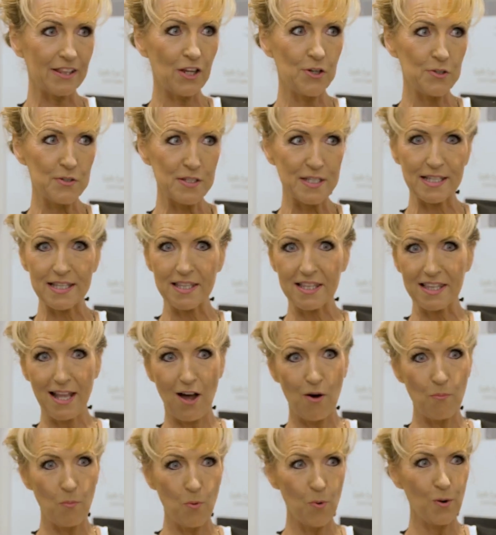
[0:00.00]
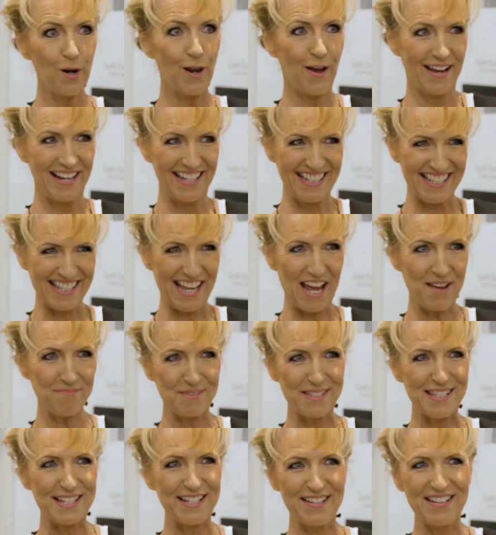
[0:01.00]
those wall lights
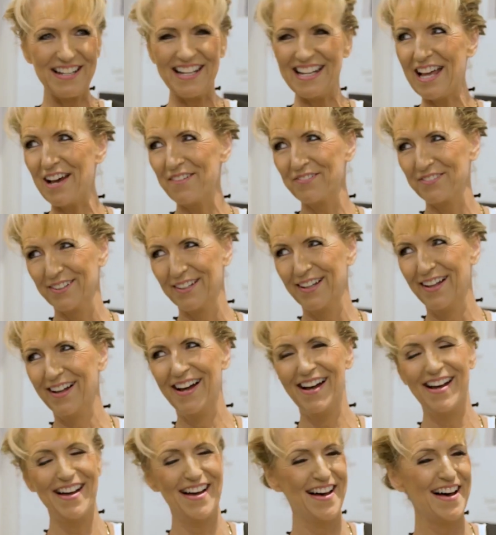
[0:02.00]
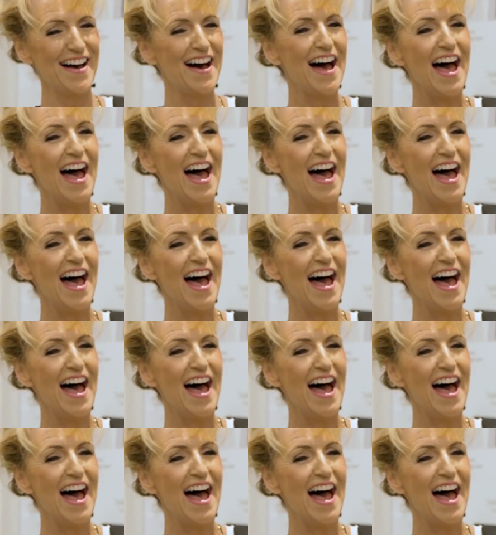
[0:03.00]
absolutely level yes.